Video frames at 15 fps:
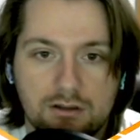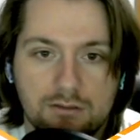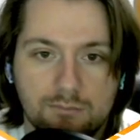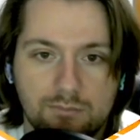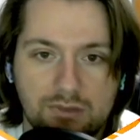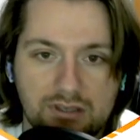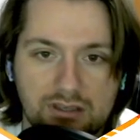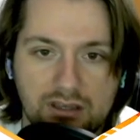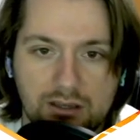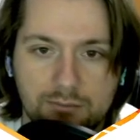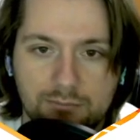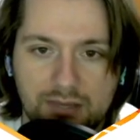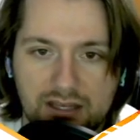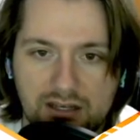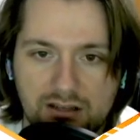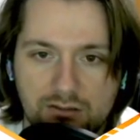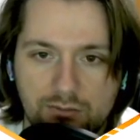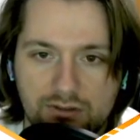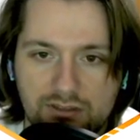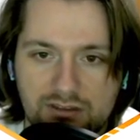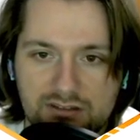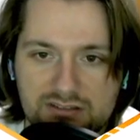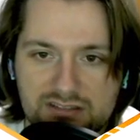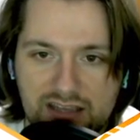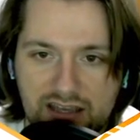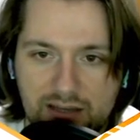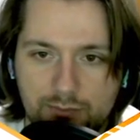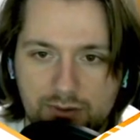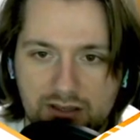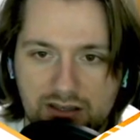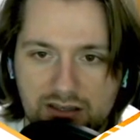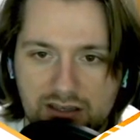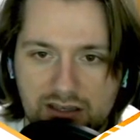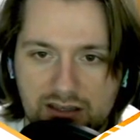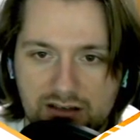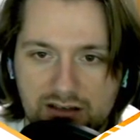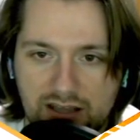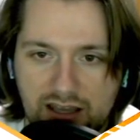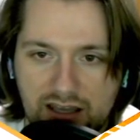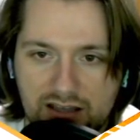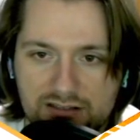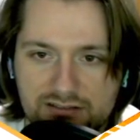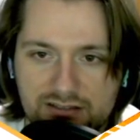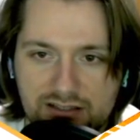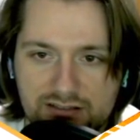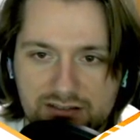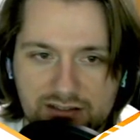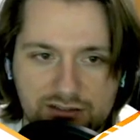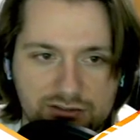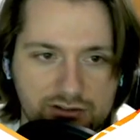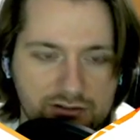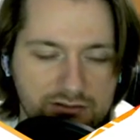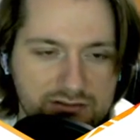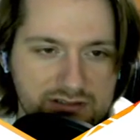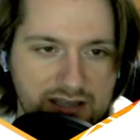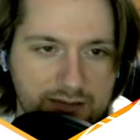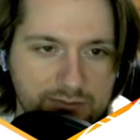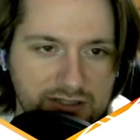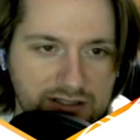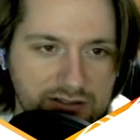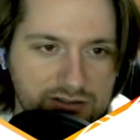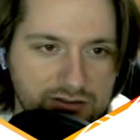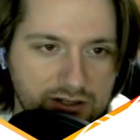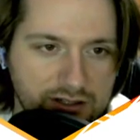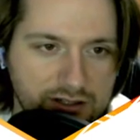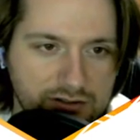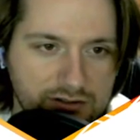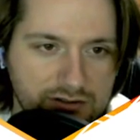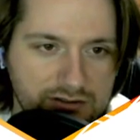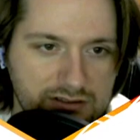be embedded within Zap and can access internal Zap data structures.